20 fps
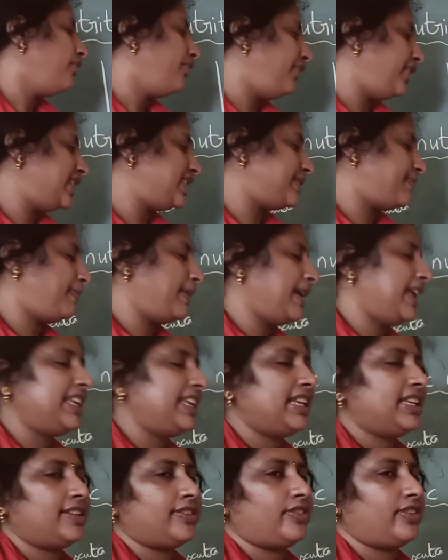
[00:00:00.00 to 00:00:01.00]
which
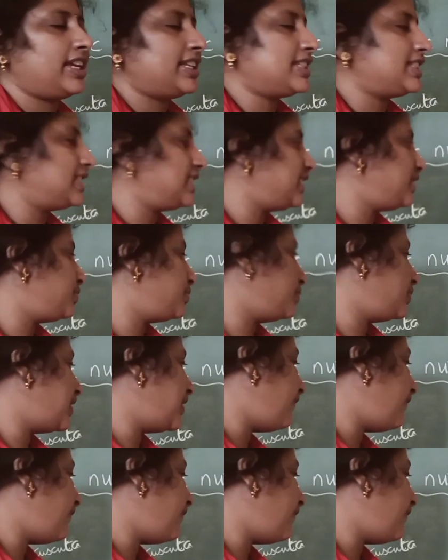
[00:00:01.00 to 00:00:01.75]
penetrates into the